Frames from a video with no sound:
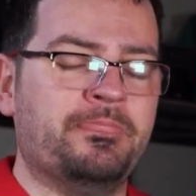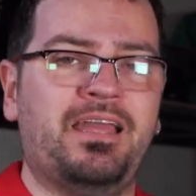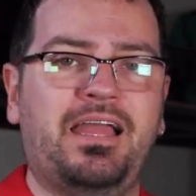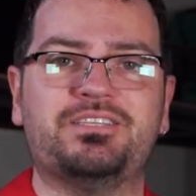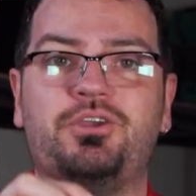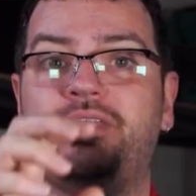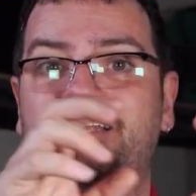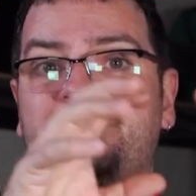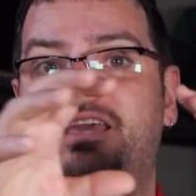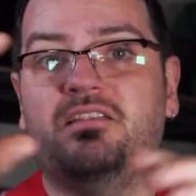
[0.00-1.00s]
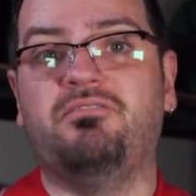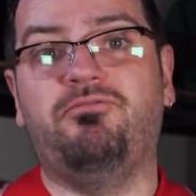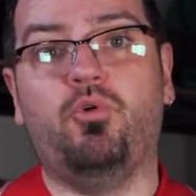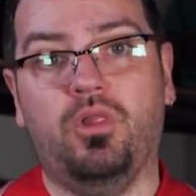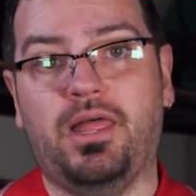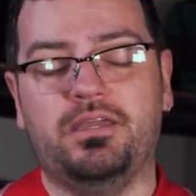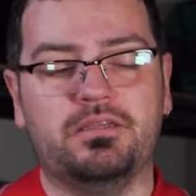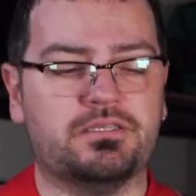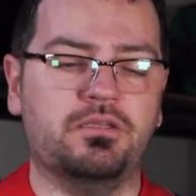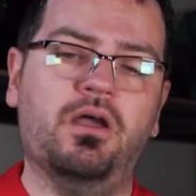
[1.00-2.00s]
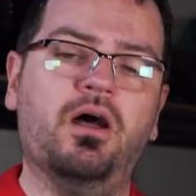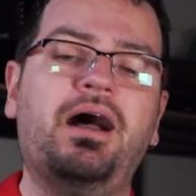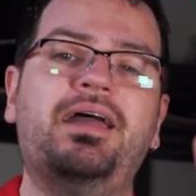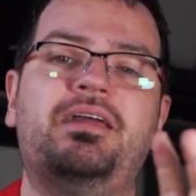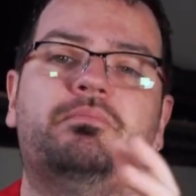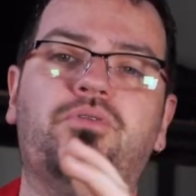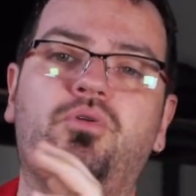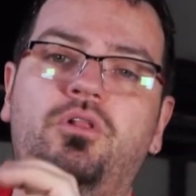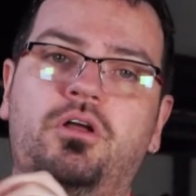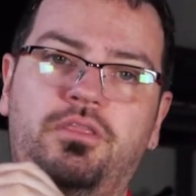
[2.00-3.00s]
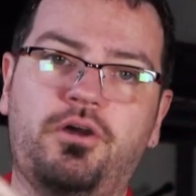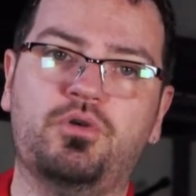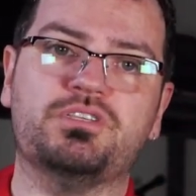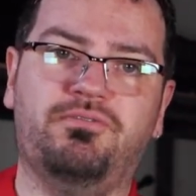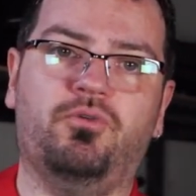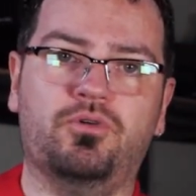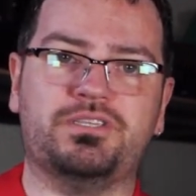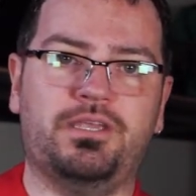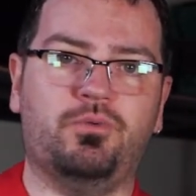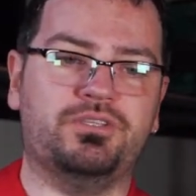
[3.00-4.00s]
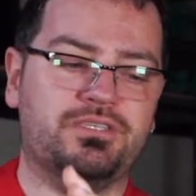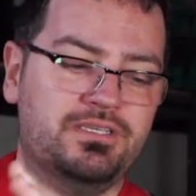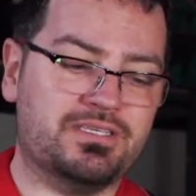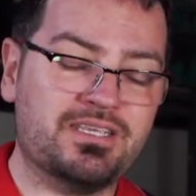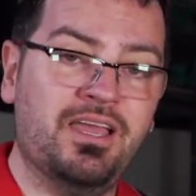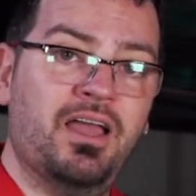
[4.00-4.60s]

And so that's then 4 layers. I then pull those 4 sequences